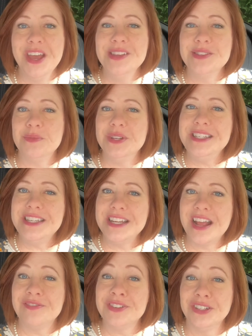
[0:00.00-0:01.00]
So we did
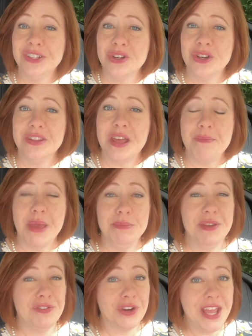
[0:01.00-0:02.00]
have to learn that
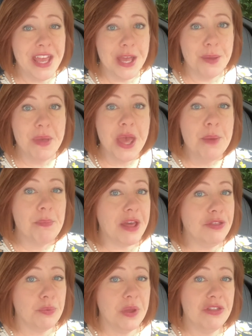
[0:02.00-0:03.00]
maybe for him, by
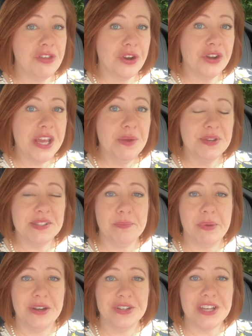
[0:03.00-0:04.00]
3:30 was a
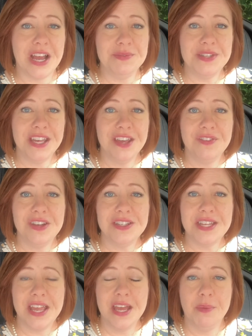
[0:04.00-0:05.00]
better time to give it
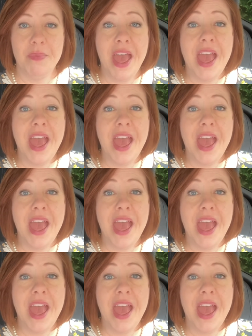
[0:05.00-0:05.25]
to him.